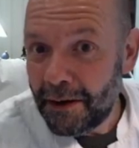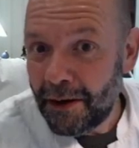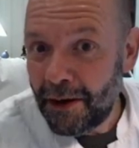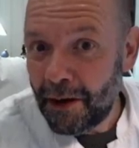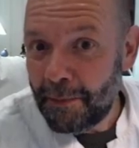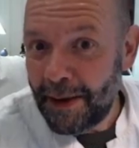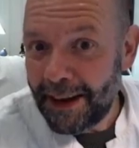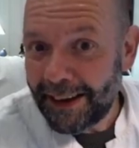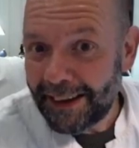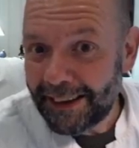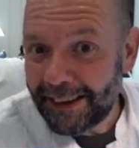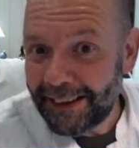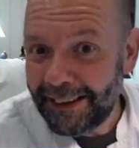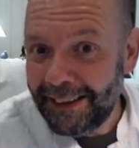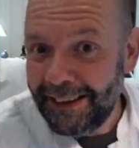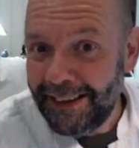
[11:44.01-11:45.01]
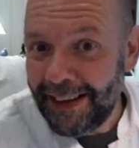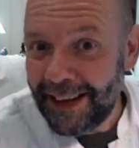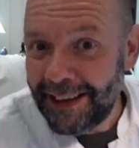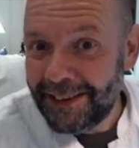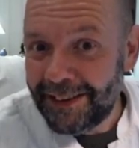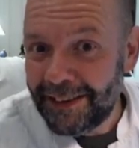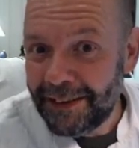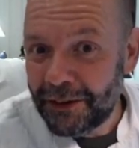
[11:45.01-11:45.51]
Go back
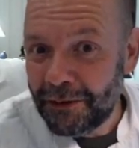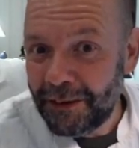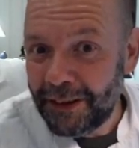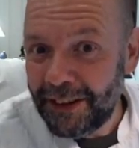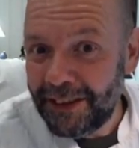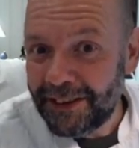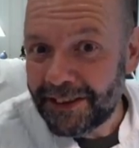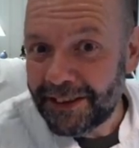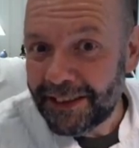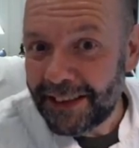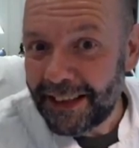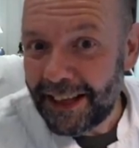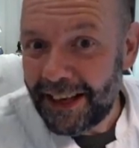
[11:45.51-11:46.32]
ninety degrees